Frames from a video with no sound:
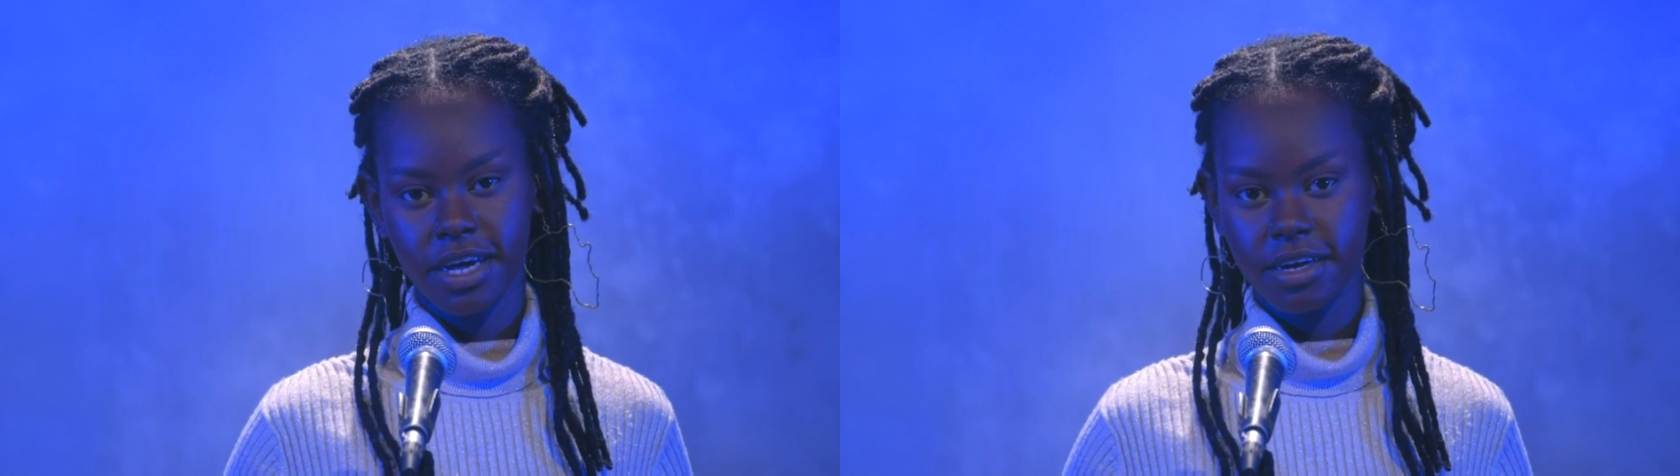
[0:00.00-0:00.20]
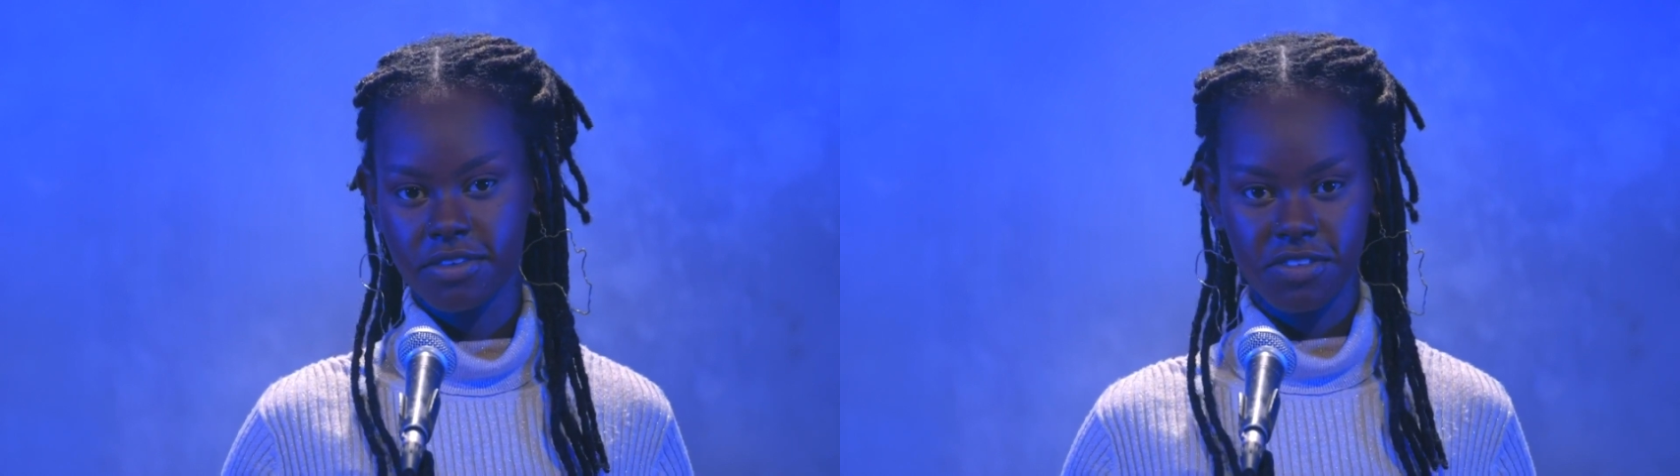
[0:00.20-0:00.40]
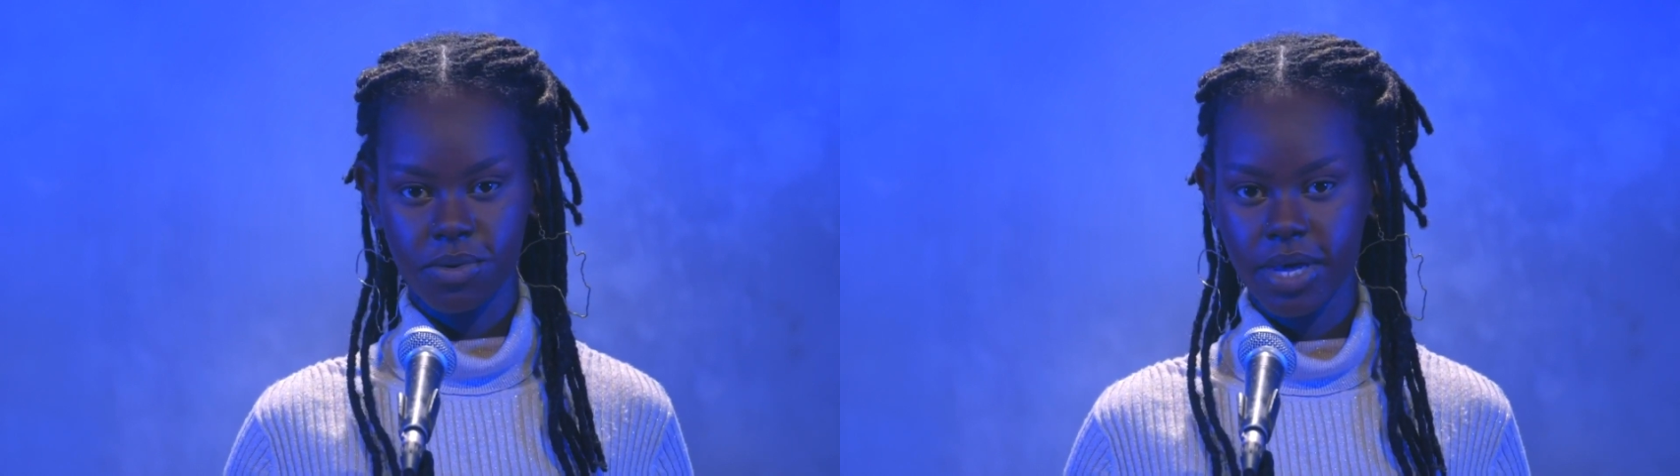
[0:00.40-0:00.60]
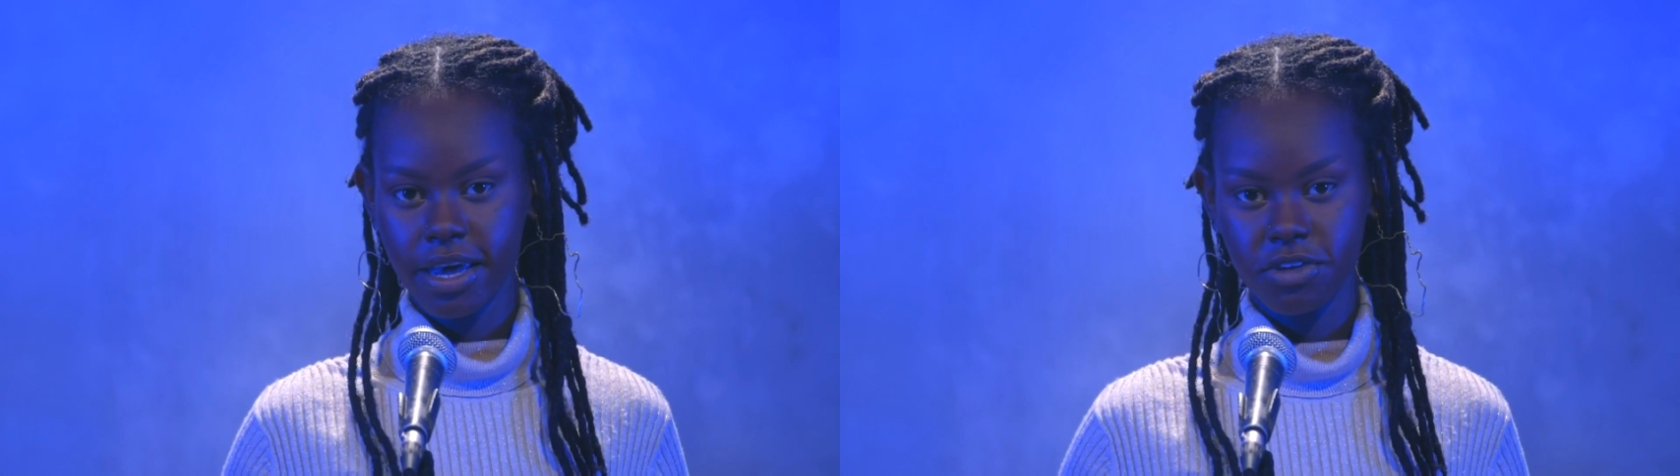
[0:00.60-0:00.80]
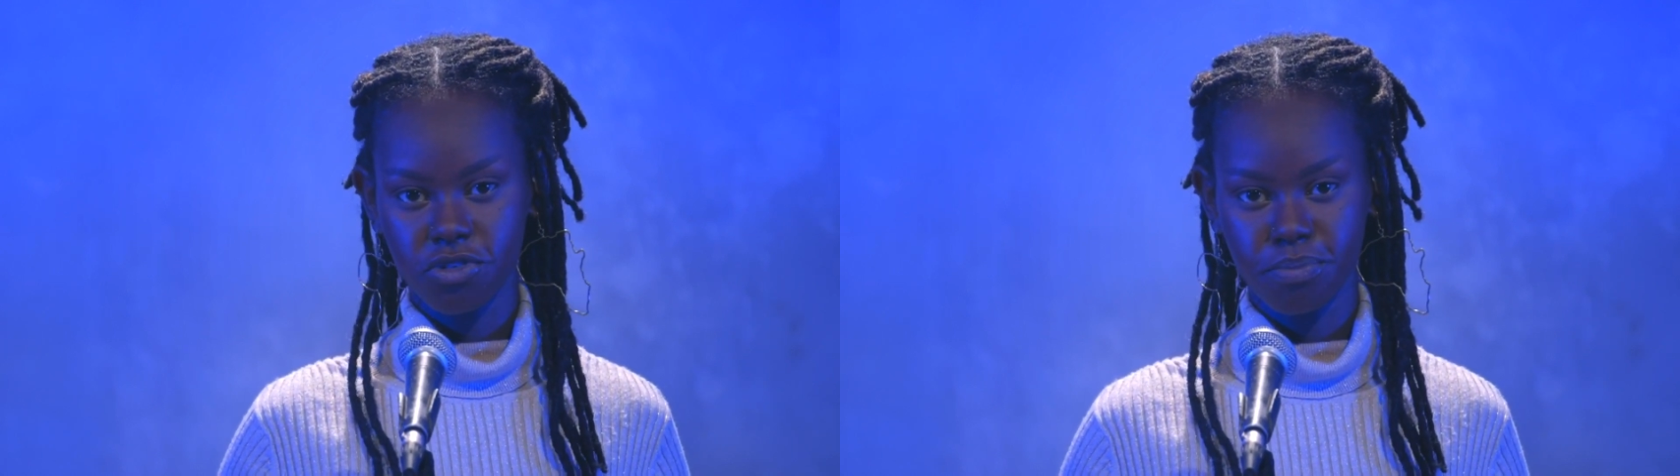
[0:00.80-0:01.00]
that it's
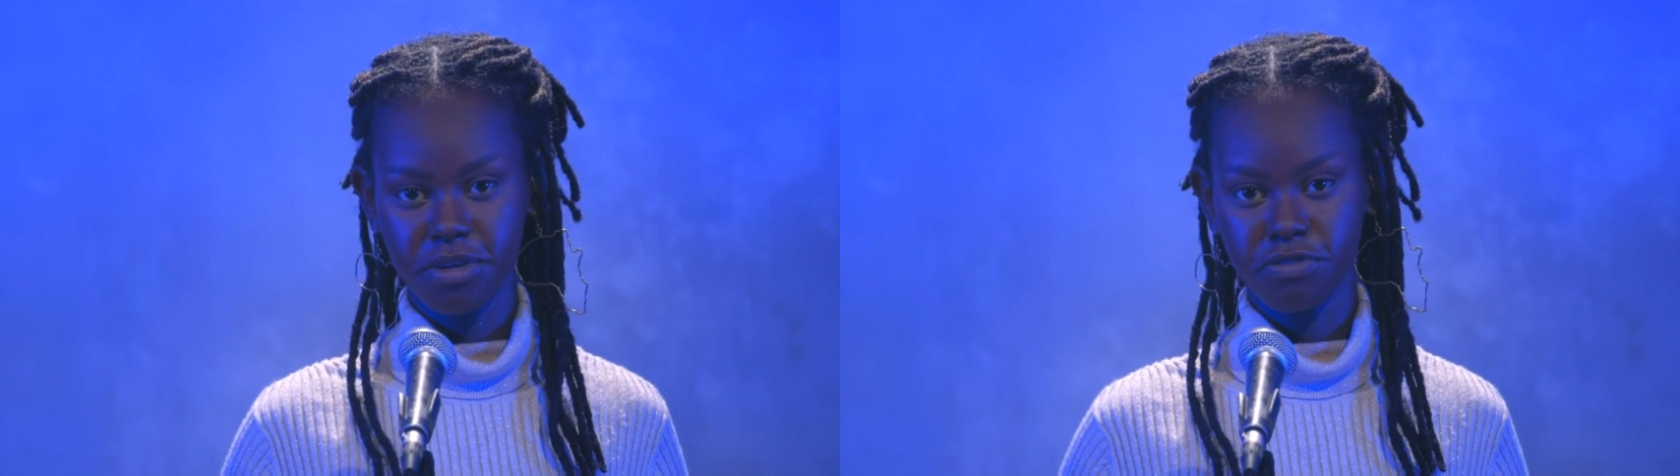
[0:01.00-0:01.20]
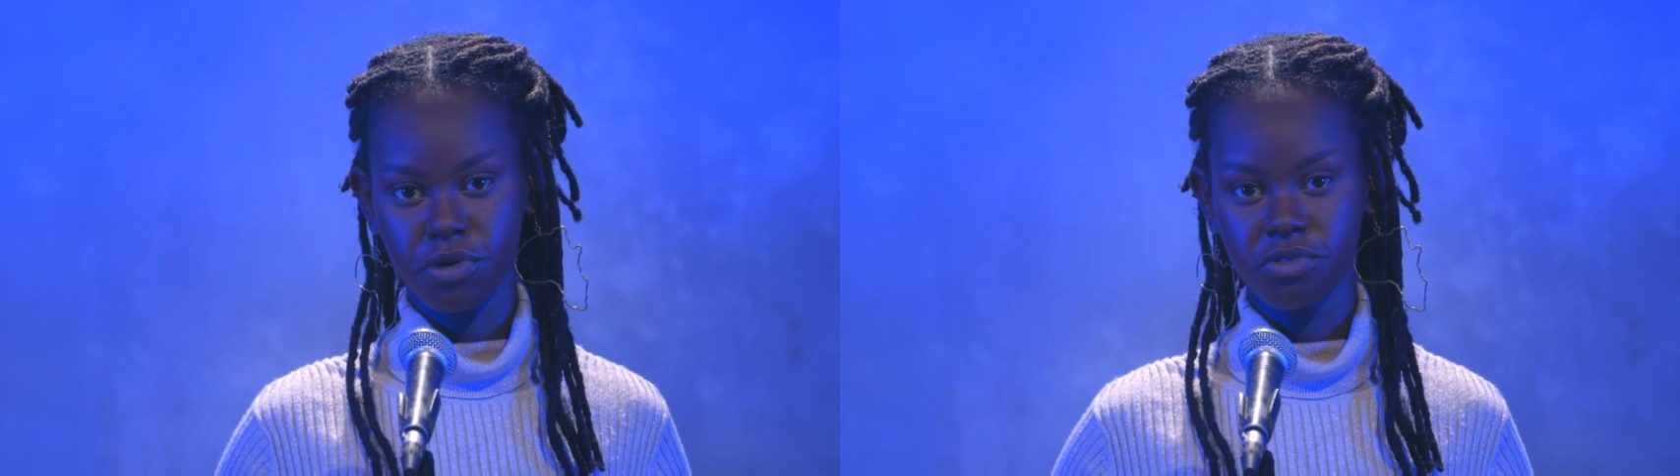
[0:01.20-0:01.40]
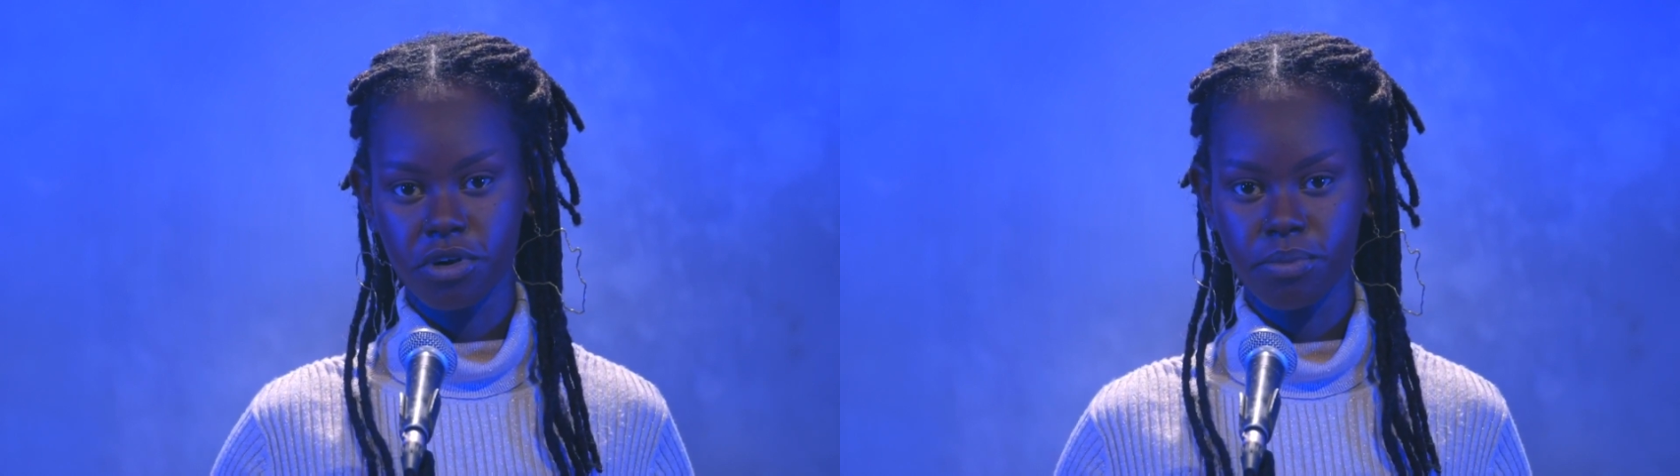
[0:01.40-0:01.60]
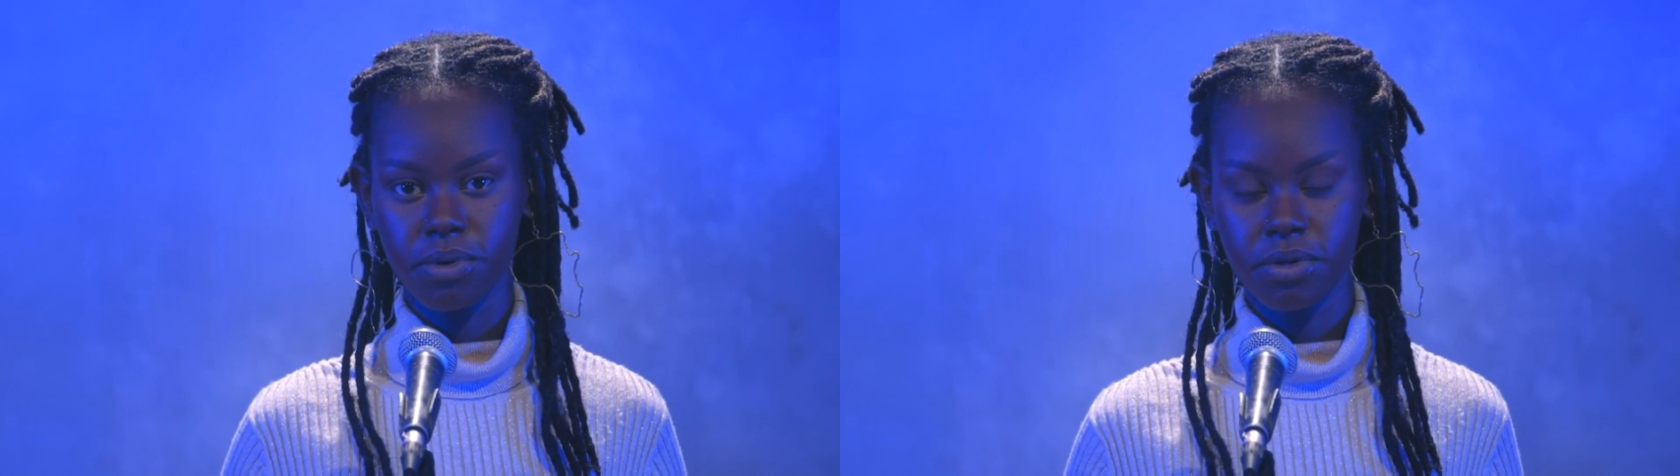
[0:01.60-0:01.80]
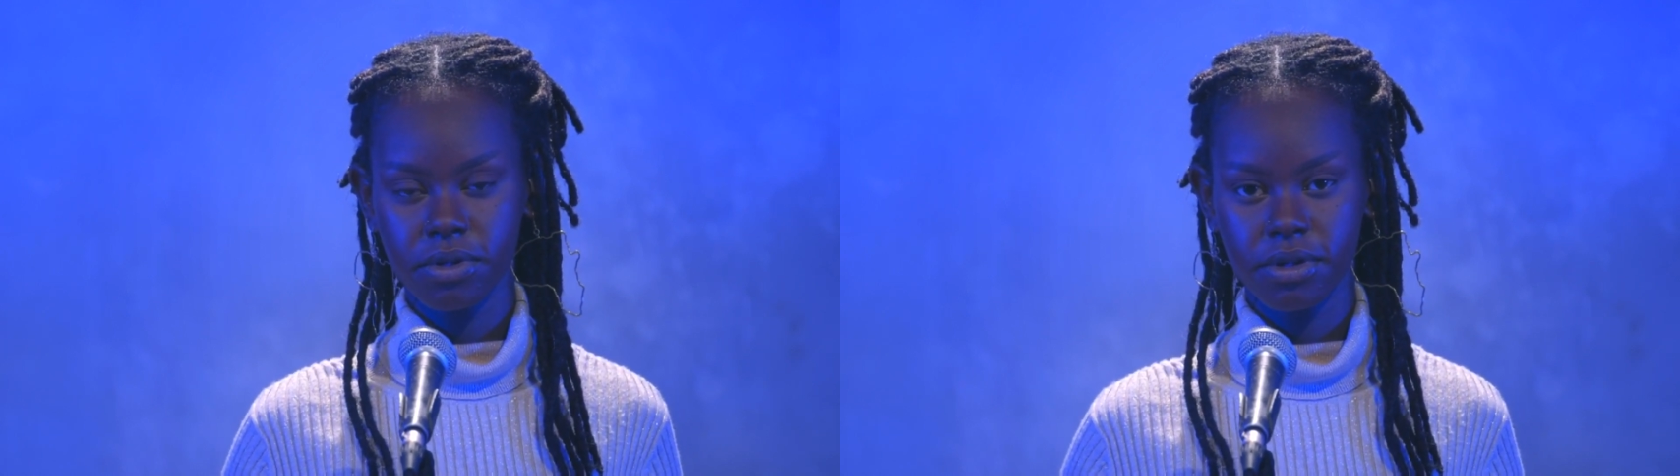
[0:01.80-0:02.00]
okay to be
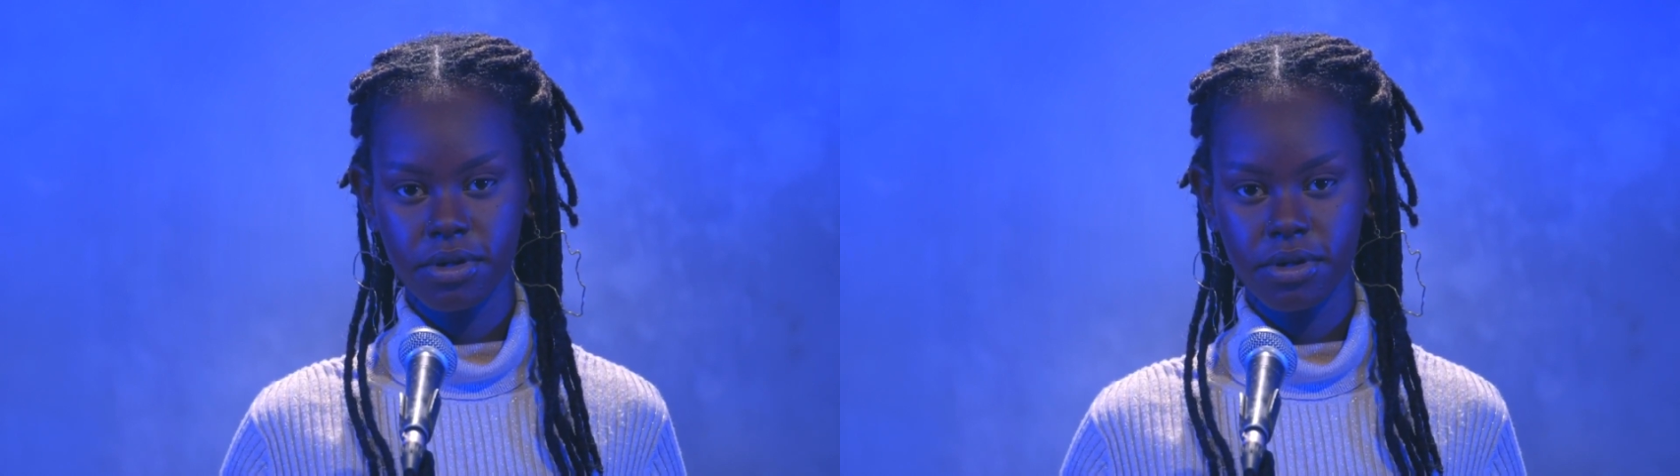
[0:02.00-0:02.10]
vulnerable,